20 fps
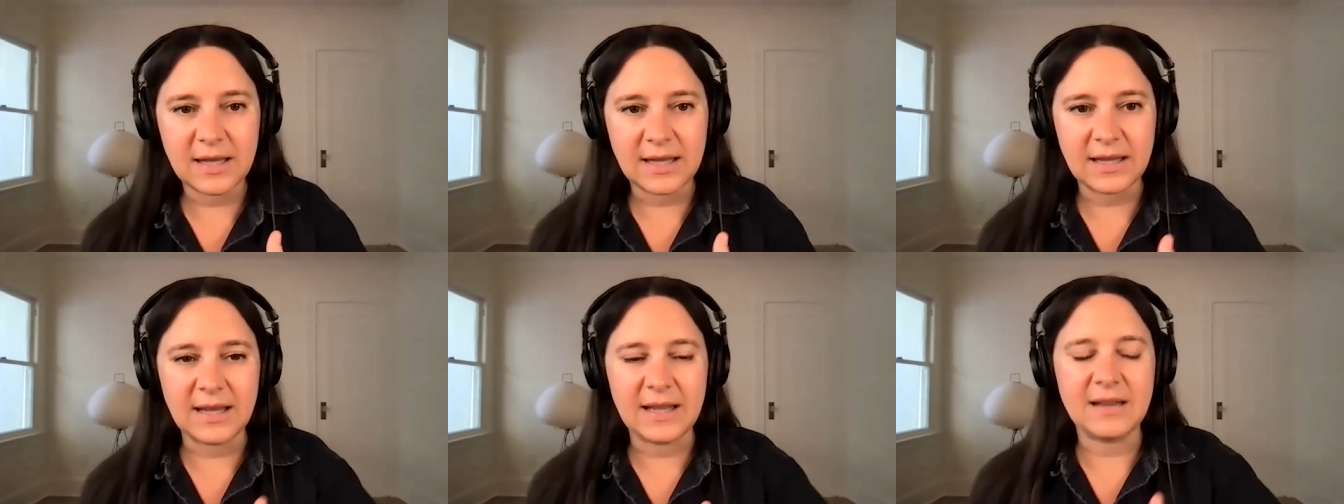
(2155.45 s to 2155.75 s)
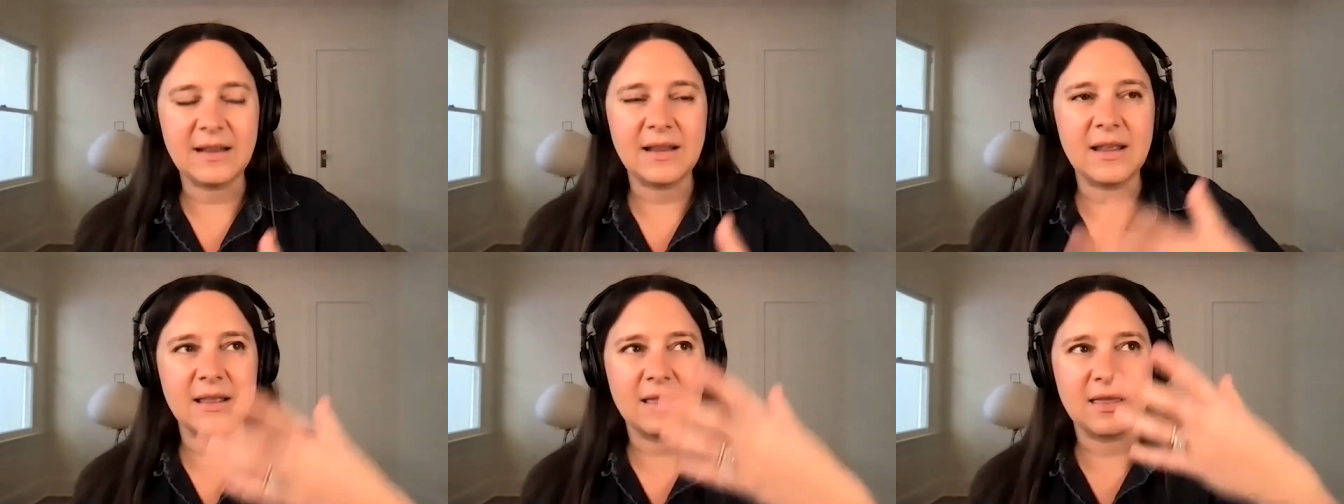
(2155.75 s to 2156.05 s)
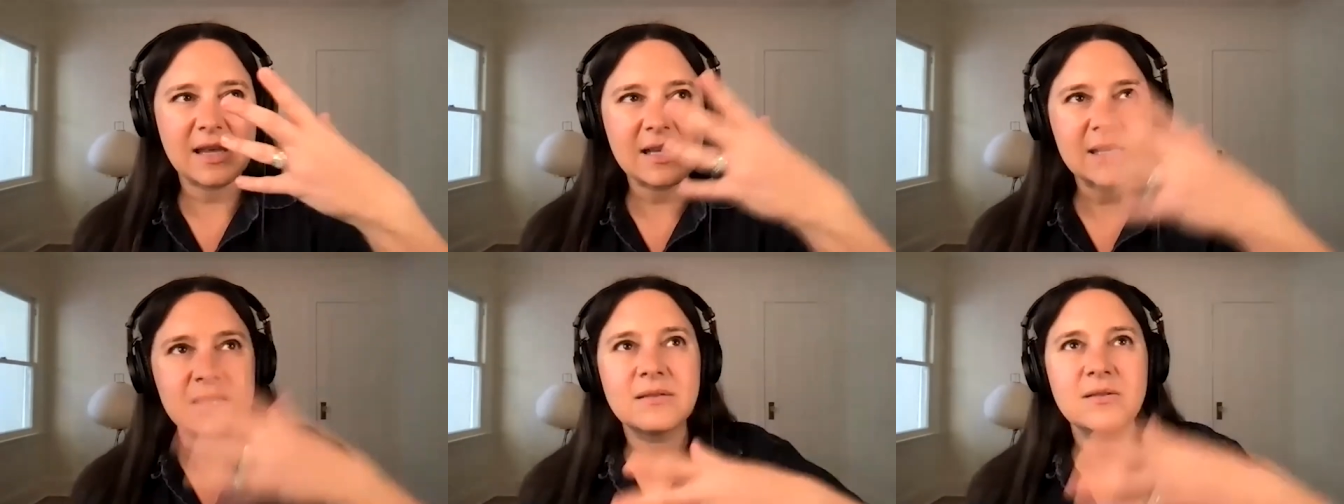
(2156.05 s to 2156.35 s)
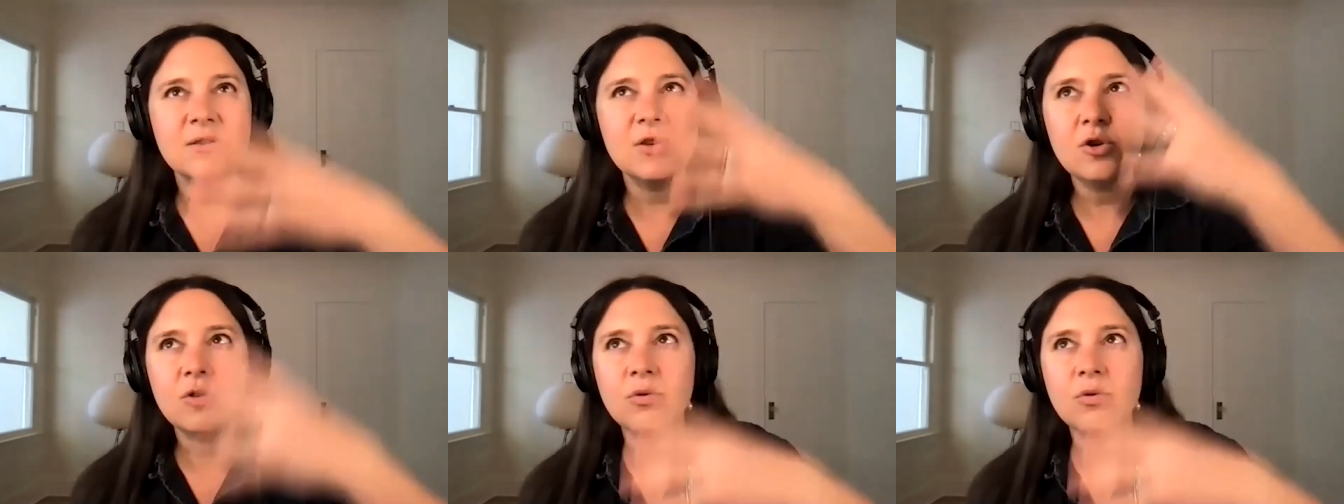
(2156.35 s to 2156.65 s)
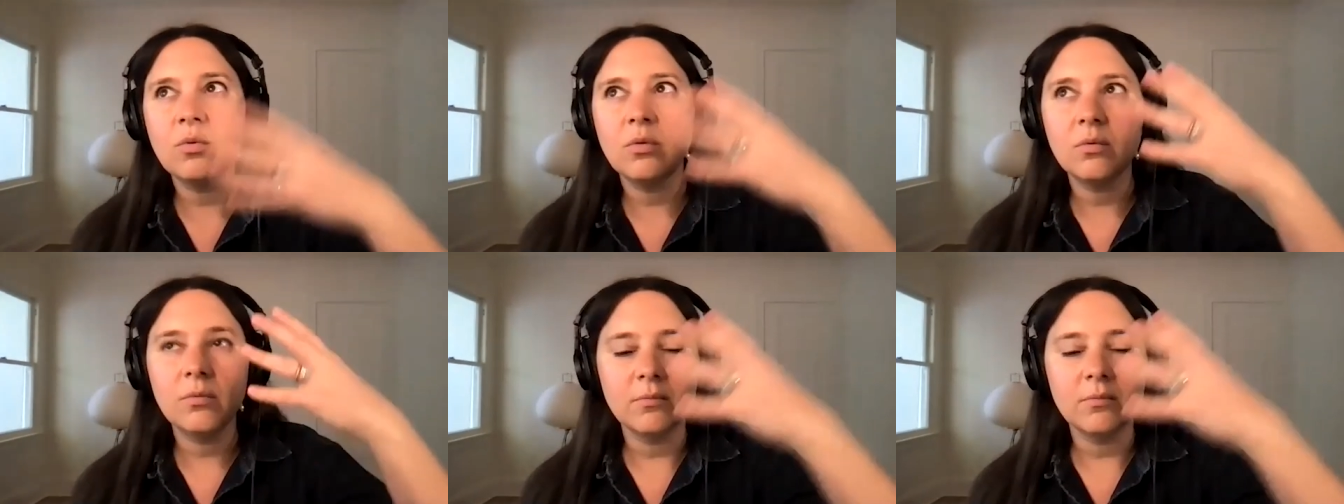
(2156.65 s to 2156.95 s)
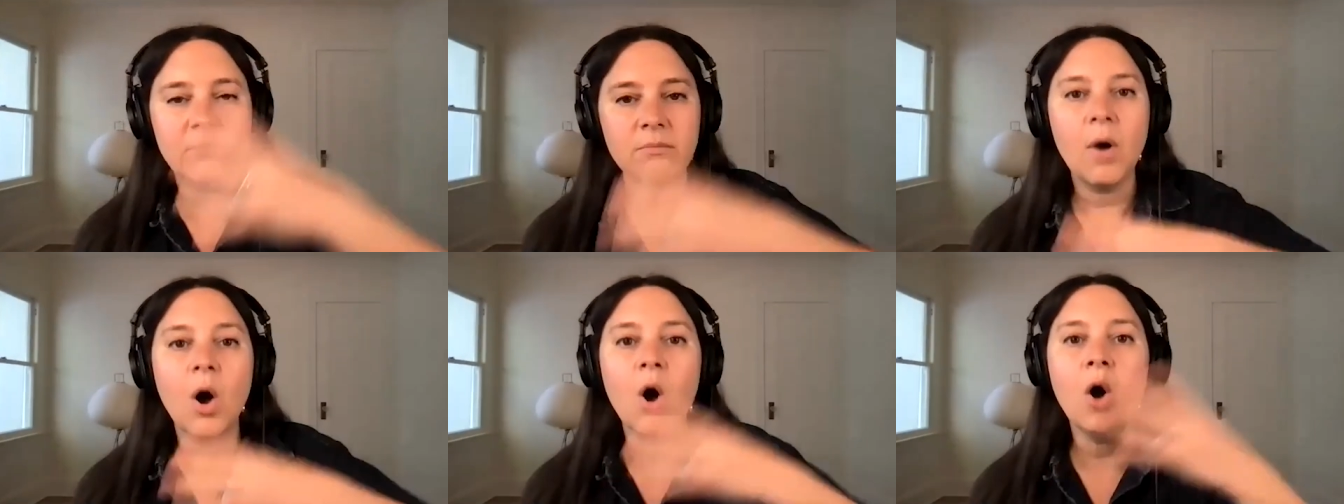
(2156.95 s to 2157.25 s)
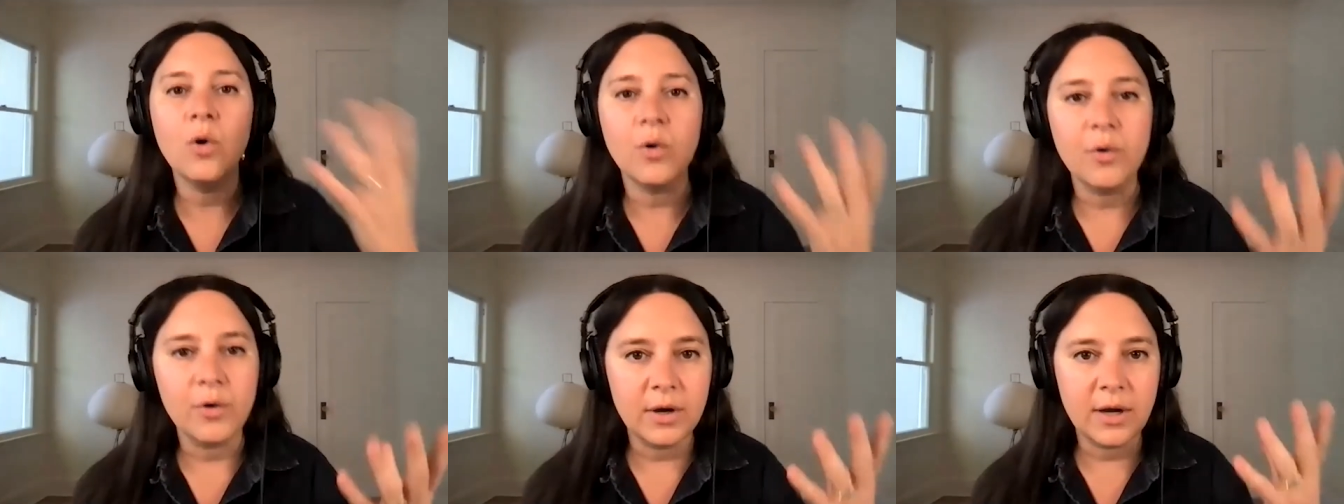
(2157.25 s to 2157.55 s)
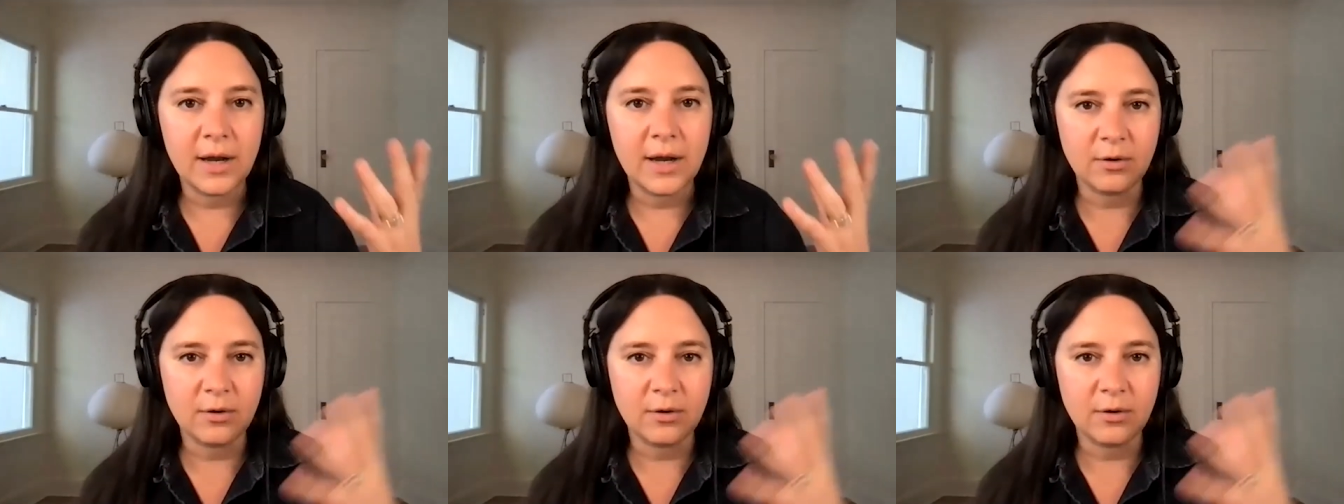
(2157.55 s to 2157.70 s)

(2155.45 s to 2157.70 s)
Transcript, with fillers: it, this new mode,